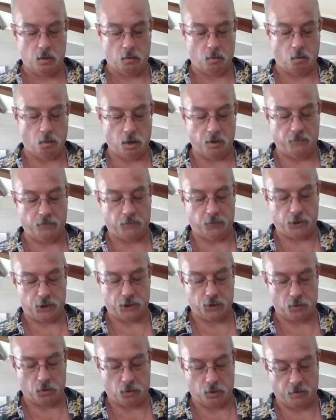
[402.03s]
one for
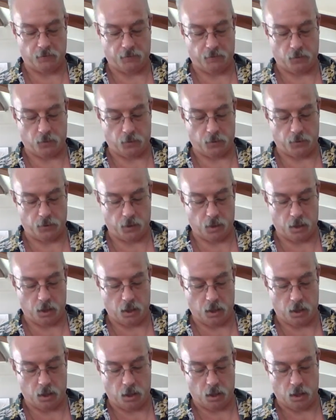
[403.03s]
sure for
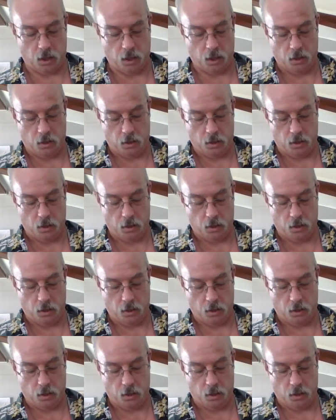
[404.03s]
the